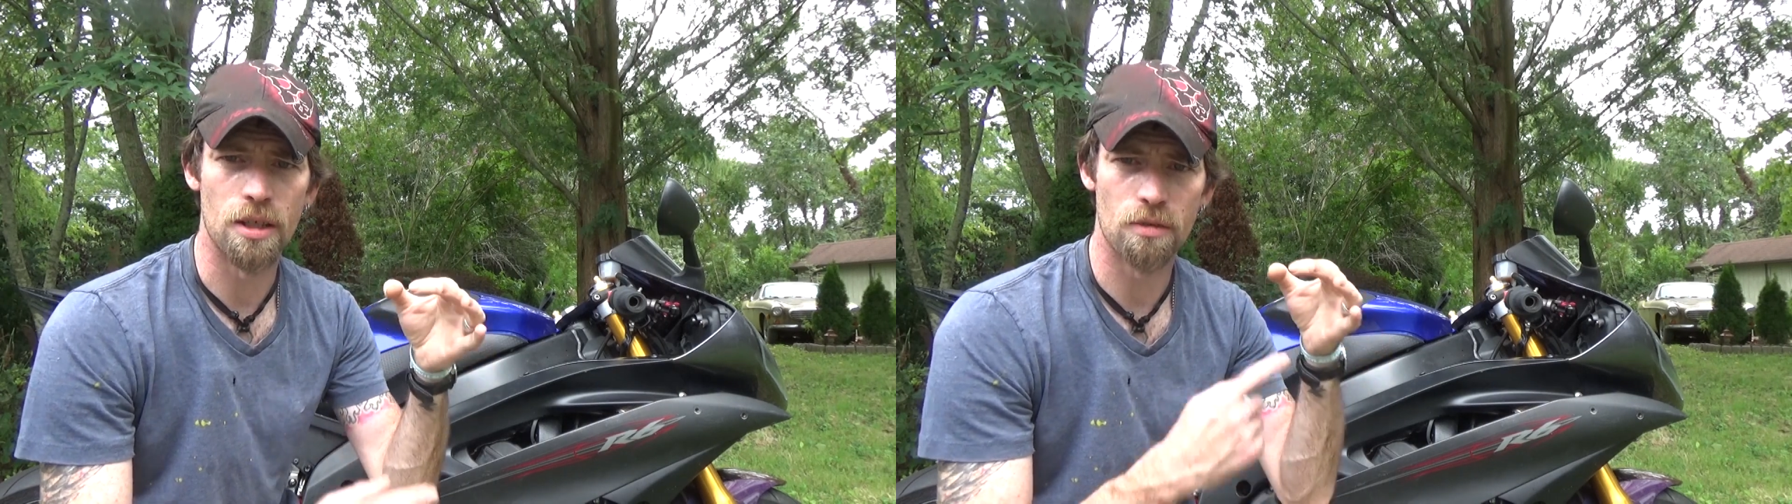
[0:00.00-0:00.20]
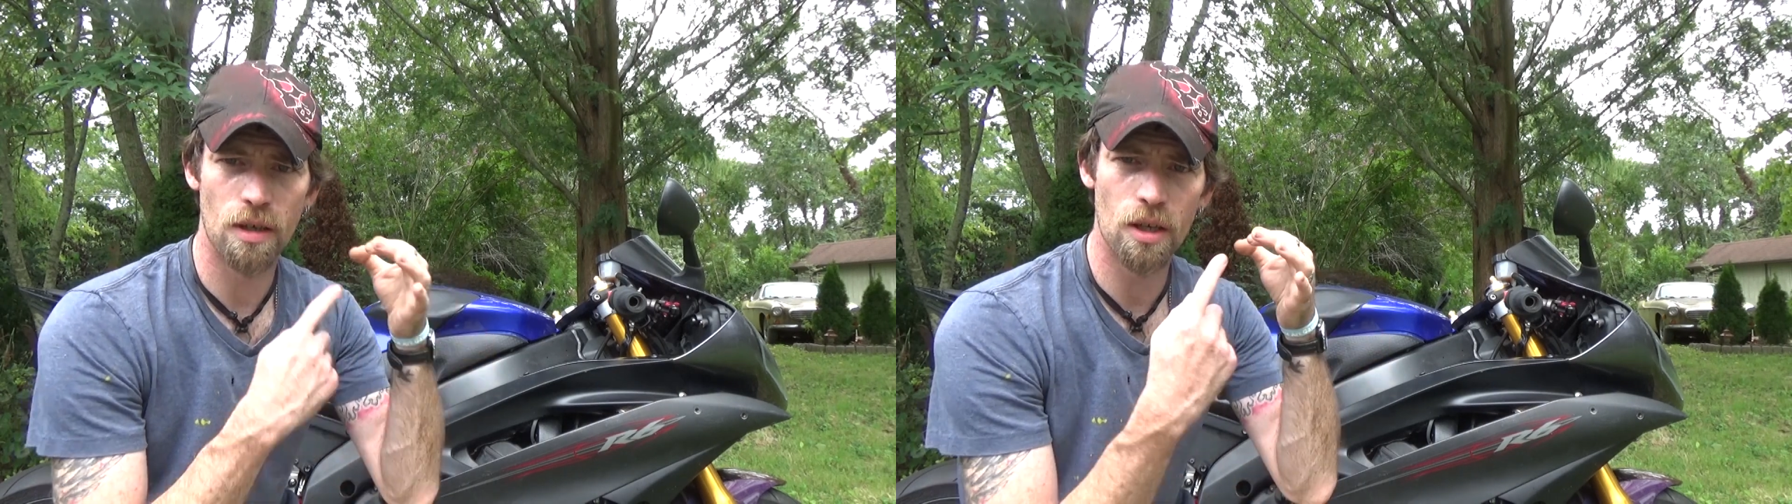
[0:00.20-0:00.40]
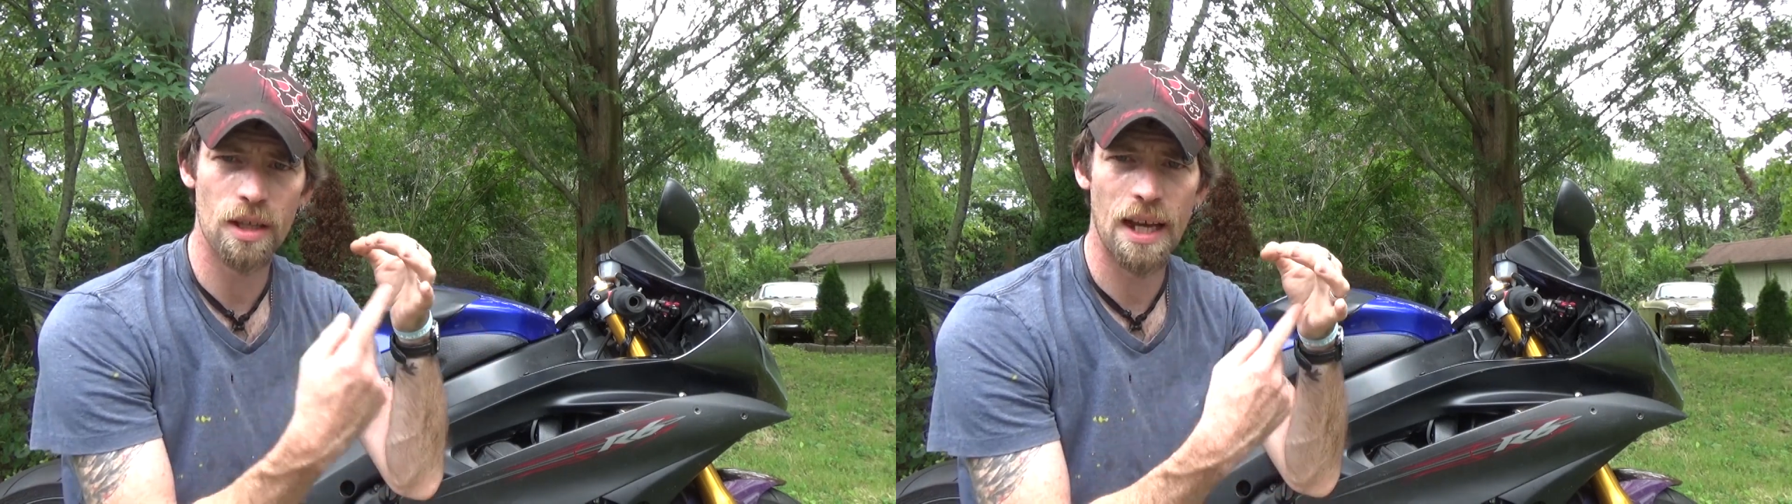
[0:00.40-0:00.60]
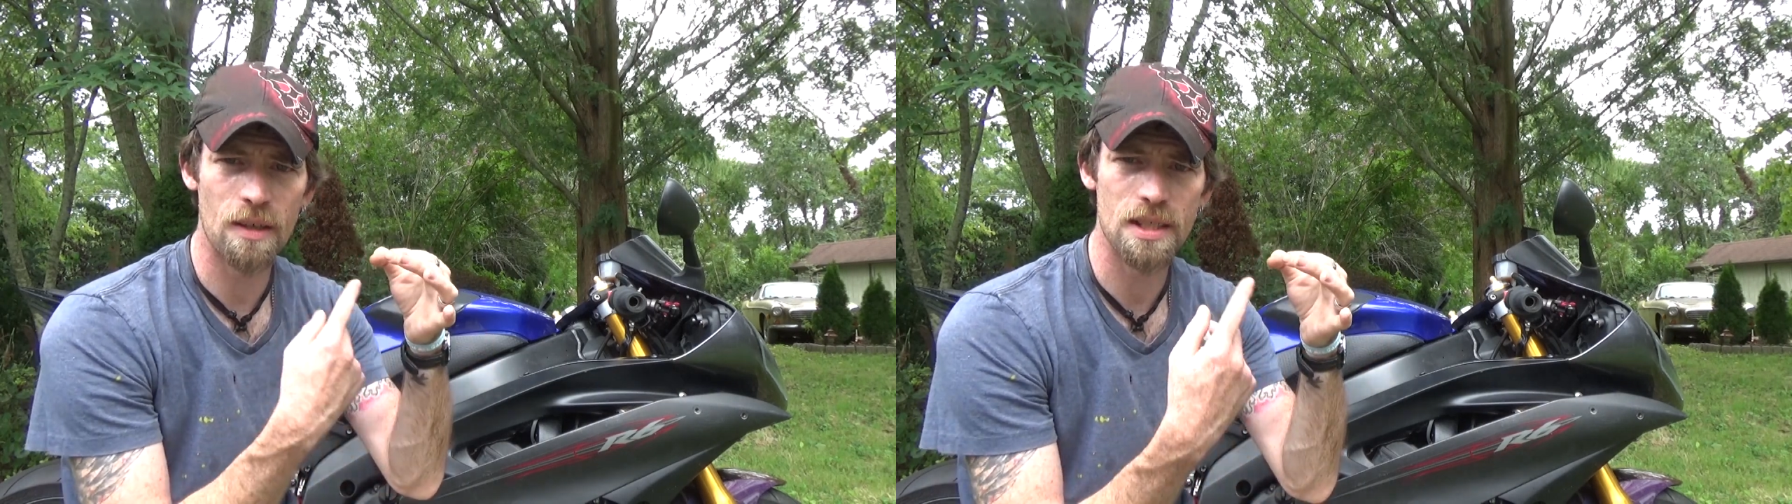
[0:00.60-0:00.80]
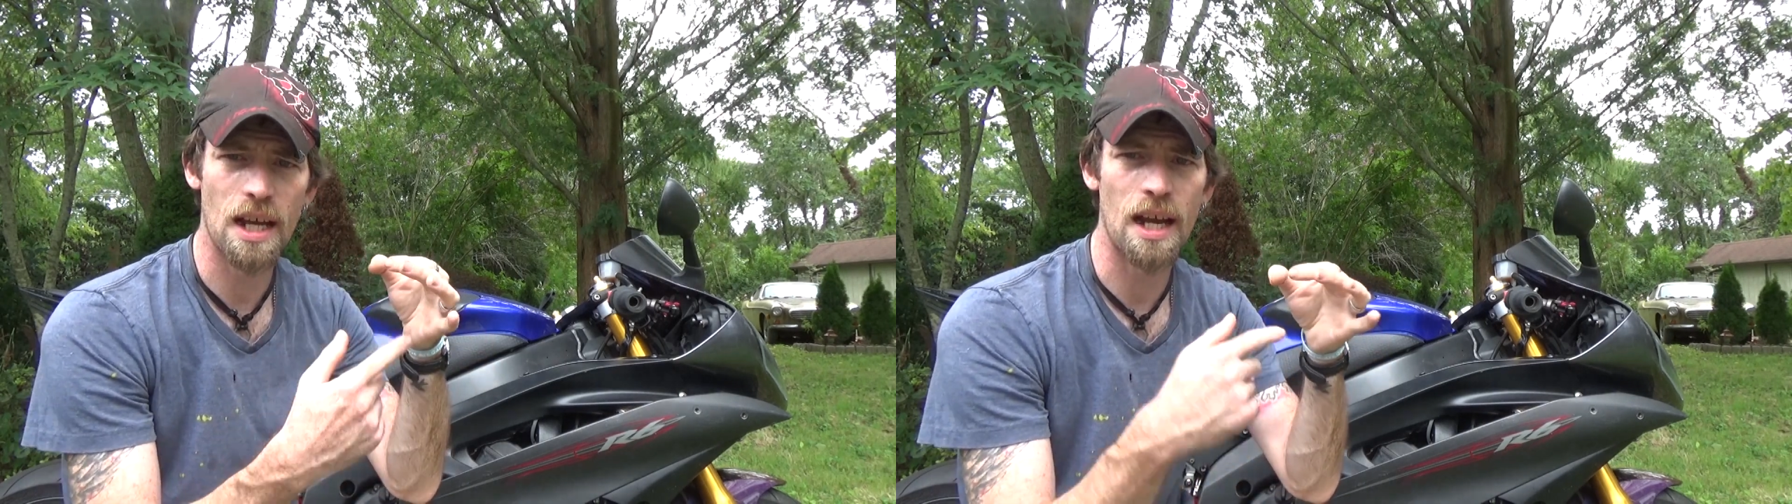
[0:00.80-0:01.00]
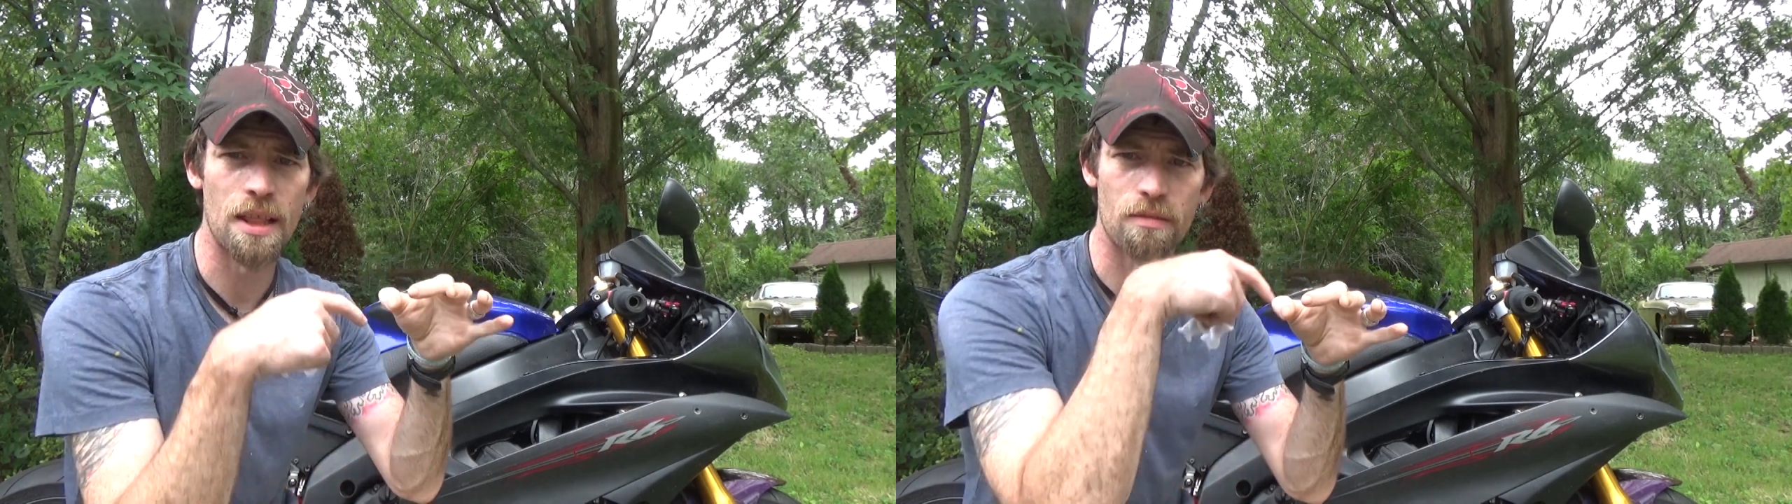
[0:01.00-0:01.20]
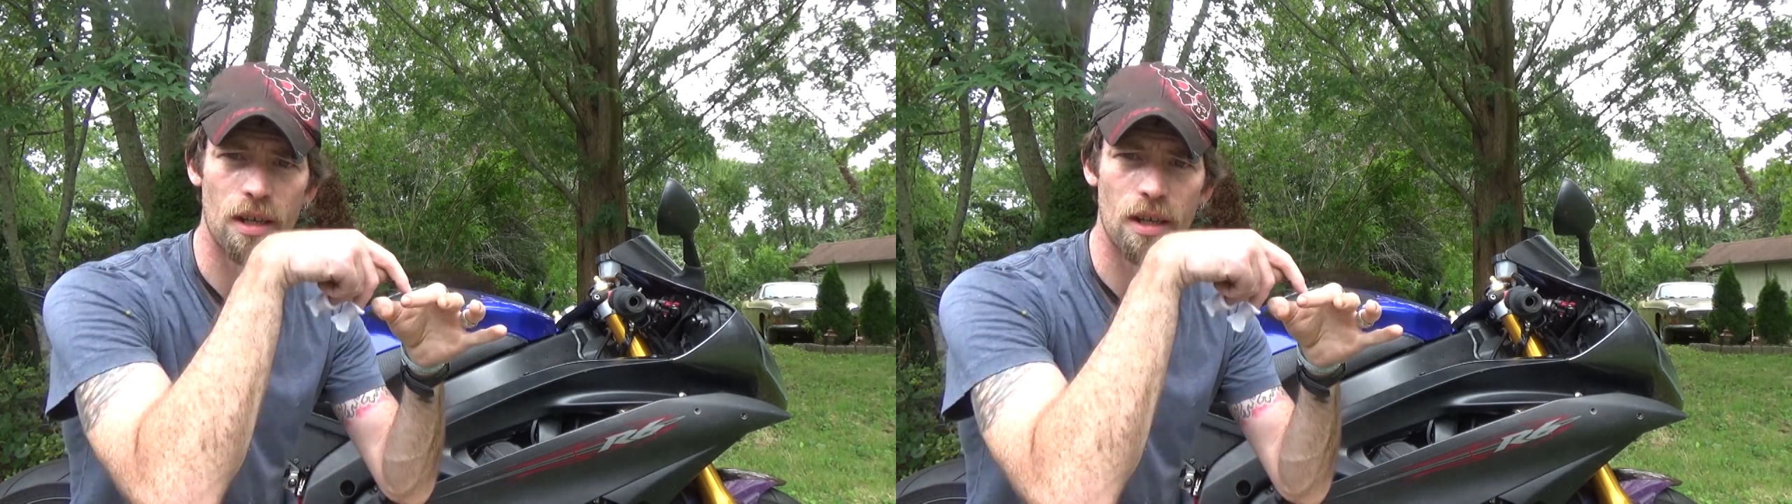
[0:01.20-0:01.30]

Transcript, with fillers: They're threaded on the outside and